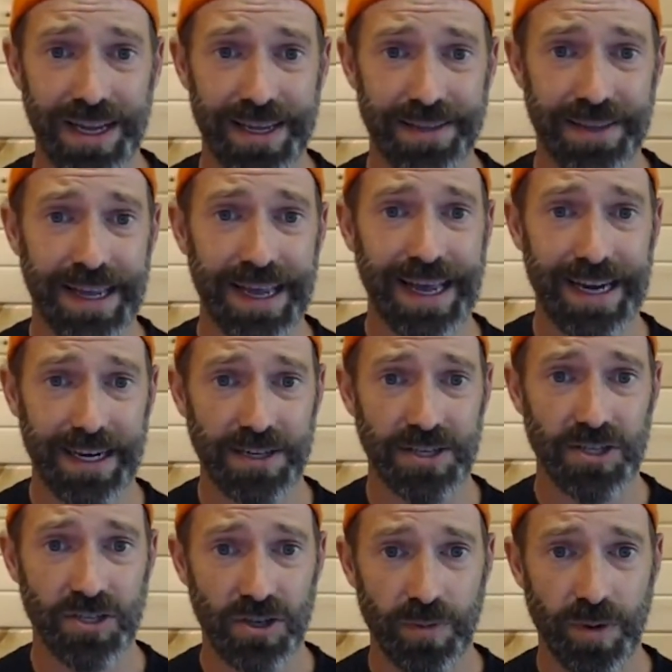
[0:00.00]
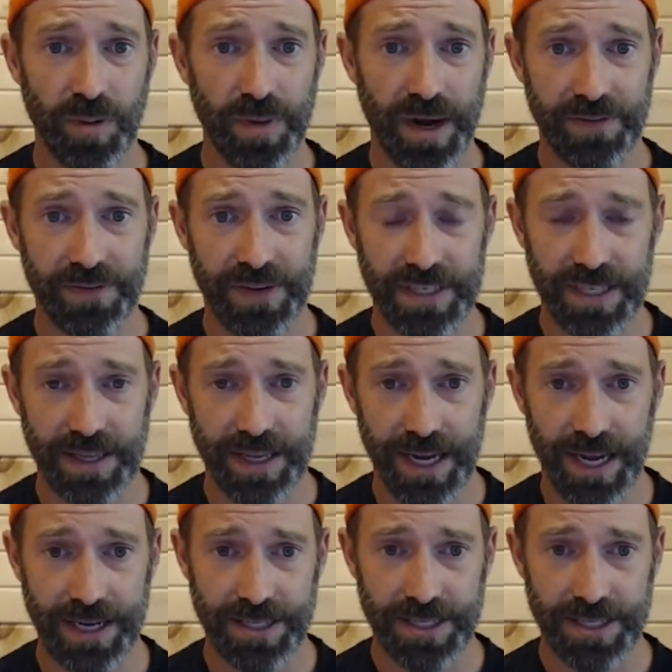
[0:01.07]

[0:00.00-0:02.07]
and the end consumer benefits in the end.